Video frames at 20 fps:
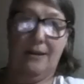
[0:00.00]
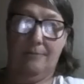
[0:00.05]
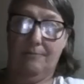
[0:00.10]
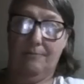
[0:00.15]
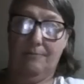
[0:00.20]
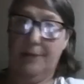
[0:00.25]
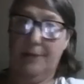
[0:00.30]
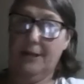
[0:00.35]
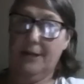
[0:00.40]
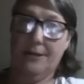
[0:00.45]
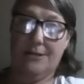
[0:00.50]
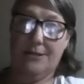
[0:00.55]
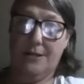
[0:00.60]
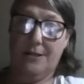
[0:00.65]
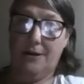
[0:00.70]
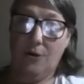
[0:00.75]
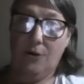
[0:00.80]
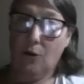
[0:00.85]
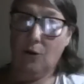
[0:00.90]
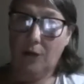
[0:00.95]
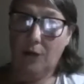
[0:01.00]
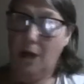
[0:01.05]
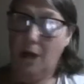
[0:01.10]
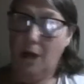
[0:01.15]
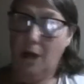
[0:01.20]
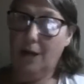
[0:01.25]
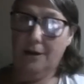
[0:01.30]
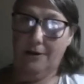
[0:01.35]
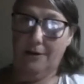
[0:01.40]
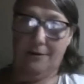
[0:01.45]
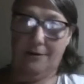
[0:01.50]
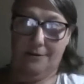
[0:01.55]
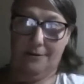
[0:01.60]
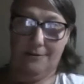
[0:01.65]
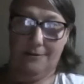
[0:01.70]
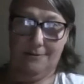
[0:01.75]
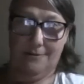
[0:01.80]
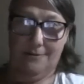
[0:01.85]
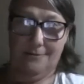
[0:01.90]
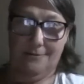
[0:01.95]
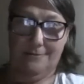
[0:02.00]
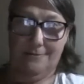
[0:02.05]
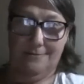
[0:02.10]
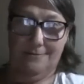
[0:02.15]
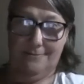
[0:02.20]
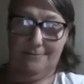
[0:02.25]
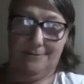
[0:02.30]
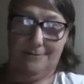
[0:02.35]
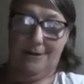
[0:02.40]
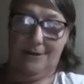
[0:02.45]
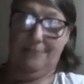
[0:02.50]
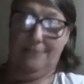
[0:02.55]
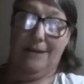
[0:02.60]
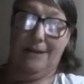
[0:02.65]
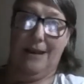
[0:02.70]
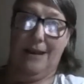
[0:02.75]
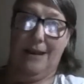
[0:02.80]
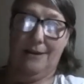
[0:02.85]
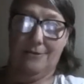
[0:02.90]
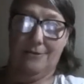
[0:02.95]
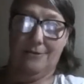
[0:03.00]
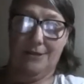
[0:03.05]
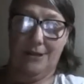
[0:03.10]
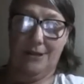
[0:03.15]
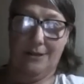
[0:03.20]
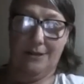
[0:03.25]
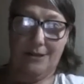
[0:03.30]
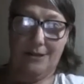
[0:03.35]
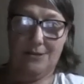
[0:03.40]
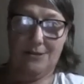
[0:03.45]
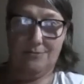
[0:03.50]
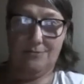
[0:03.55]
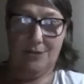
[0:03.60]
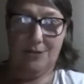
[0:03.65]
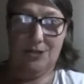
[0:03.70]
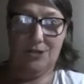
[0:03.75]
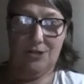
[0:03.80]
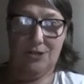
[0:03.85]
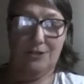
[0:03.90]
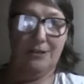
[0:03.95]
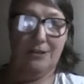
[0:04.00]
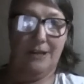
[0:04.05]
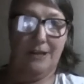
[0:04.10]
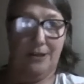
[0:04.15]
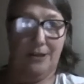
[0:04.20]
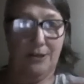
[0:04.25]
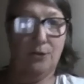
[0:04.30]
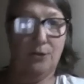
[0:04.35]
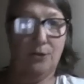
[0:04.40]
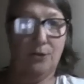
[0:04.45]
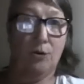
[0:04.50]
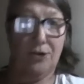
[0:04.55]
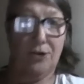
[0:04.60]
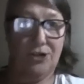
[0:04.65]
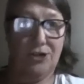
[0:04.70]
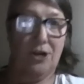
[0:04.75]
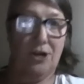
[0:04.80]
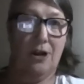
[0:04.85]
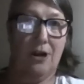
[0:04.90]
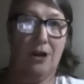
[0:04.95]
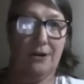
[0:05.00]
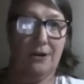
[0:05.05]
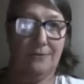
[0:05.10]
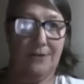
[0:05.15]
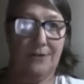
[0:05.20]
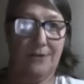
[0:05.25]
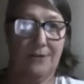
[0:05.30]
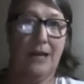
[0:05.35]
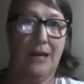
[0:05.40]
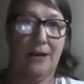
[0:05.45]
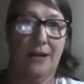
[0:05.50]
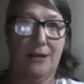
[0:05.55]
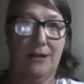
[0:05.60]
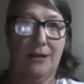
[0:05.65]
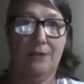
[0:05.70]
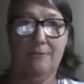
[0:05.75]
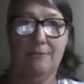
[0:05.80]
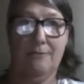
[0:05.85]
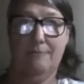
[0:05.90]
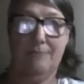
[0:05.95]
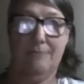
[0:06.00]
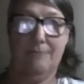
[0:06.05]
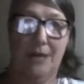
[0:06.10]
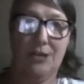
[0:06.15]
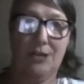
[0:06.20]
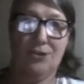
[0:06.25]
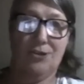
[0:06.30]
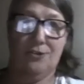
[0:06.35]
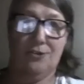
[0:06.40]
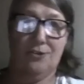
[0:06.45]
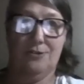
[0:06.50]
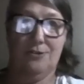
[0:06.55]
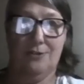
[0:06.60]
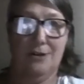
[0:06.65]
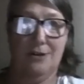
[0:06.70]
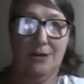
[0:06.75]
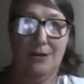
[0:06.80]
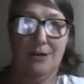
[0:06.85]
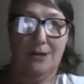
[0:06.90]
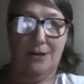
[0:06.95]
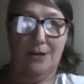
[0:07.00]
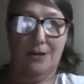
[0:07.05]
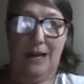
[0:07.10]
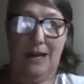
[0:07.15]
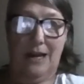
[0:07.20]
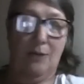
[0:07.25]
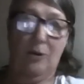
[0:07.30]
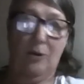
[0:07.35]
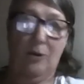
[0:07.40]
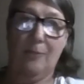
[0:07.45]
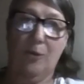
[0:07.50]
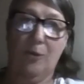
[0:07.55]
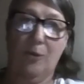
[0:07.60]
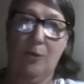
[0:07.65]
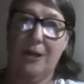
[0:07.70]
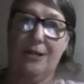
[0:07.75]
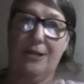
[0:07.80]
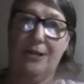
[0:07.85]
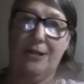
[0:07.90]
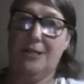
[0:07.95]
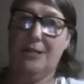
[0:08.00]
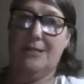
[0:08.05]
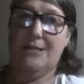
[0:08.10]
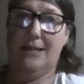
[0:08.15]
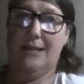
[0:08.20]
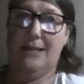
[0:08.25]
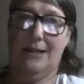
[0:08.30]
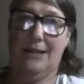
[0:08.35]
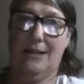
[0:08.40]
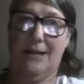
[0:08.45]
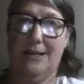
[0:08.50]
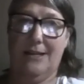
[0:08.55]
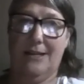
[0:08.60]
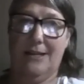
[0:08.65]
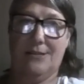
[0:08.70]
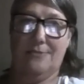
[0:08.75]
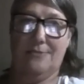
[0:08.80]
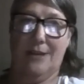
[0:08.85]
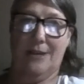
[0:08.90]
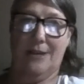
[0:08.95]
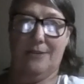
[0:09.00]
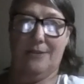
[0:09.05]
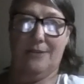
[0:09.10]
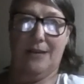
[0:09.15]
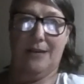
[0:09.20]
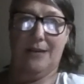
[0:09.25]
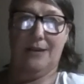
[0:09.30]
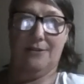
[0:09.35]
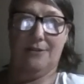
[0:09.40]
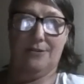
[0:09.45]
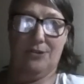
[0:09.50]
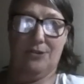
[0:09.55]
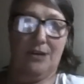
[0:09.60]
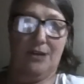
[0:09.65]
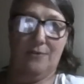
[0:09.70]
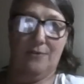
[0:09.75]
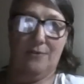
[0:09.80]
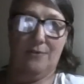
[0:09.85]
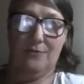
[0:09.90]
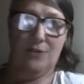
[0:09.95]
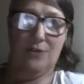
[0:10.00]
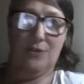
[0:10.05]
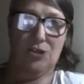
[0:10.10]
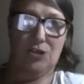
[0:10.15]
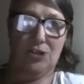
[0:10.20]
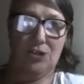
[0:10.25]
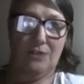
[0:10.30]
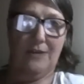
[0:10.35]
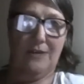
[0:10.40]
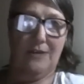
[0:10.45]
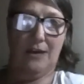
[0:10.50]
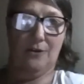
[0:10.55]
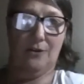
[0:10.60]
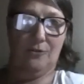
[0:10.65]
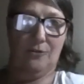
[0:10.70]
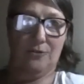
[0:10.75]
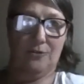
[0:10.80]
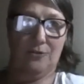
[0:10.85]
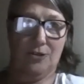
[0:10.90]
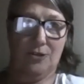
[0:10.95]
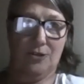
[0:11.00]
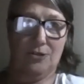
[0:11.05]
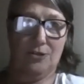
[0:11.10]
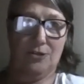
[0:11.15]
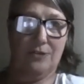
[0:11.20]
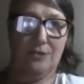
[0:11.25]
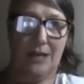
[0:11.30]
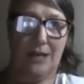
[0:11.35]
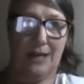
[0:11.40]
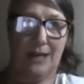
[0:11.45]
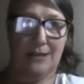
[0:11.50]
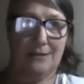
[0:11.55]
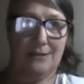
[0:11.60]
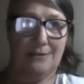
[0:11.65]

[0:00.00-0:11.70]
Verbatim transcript: beetles that are no longer around in this region, like in your geography? How do you measure at what point do you set lines around that, or do you have a vision of how to do that?